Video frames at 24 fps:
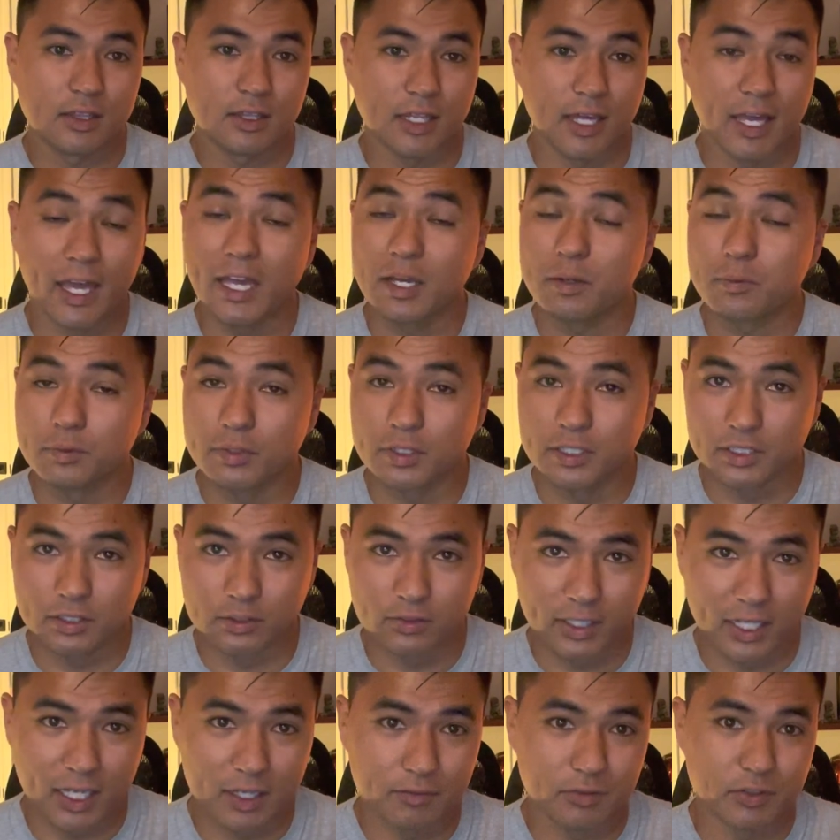equity you'll
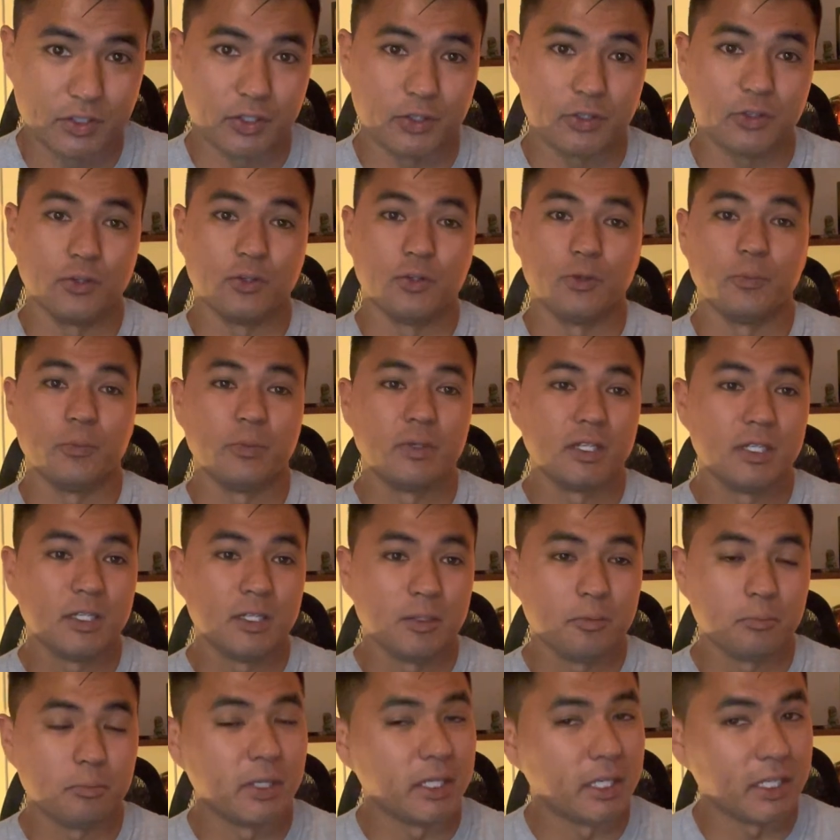have in your home,
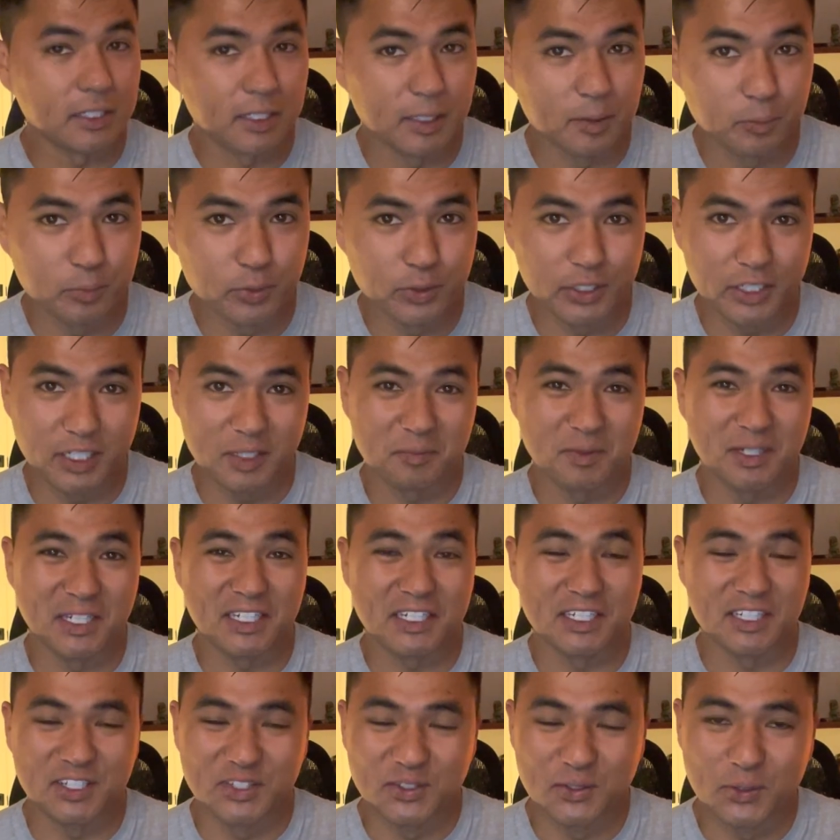making it pretty, making
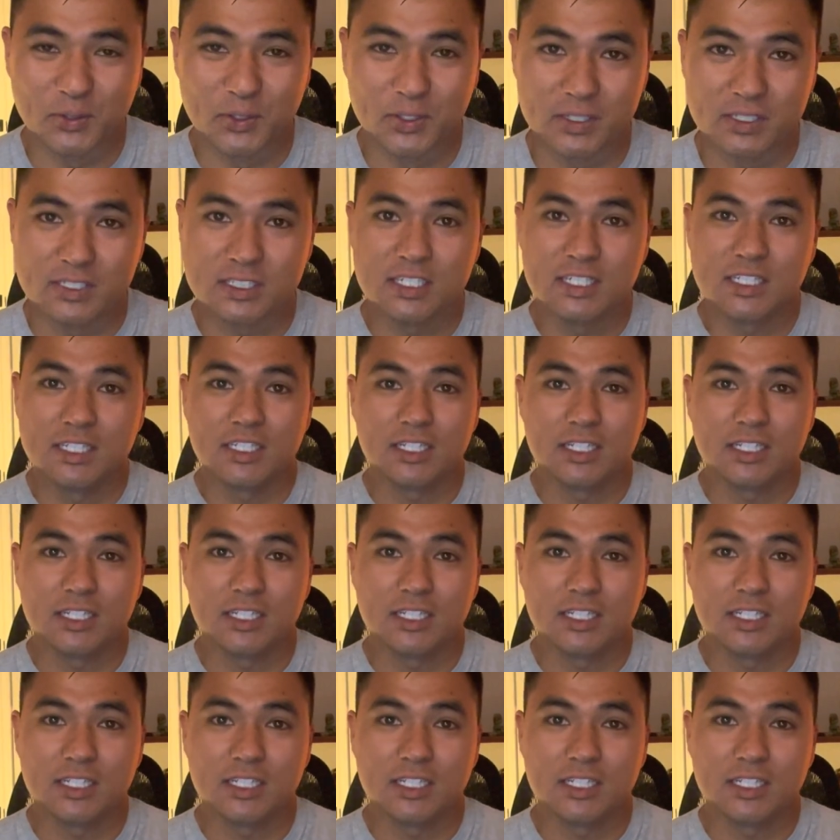it yours,